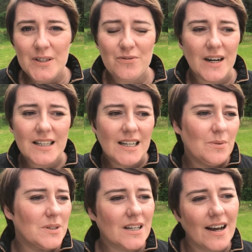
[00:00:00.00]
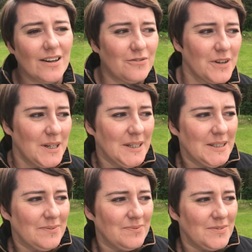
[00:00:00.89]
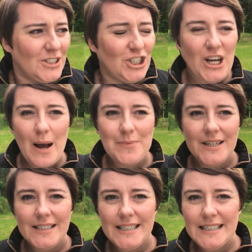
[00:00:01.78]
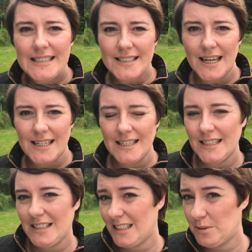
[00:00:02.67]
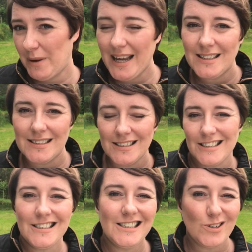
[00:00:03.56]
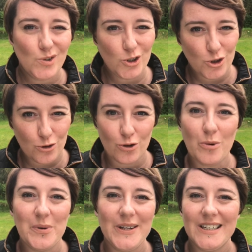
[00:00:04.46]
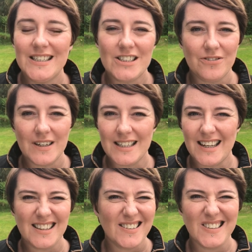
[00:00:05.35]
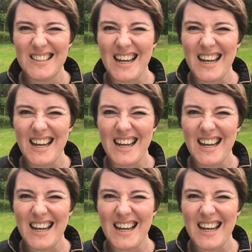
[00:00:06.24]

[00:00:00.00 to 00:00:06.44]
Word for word: The fact that it was kind of shabby on the inside and it needed painting and it needed scrubbing and stuff like that, look,